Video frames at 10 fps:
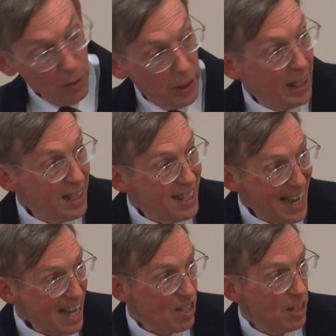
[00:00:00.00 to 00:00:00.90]
then we
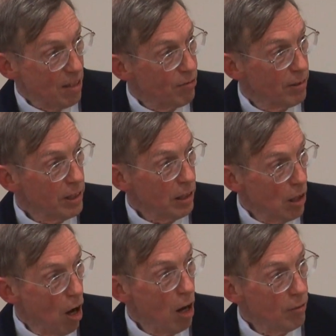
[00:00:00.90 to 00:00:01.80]
can test every
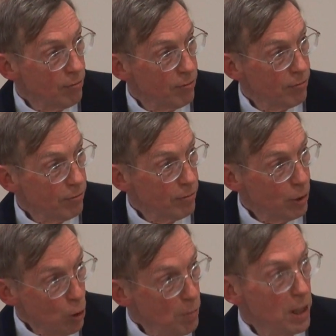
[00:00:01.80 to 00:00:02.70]
law
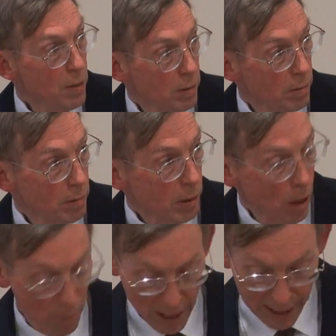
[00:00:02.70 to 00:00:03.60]
of human
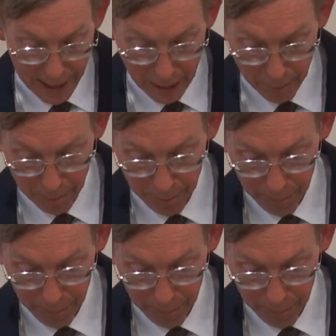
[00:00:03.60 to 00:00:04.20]
lawmaking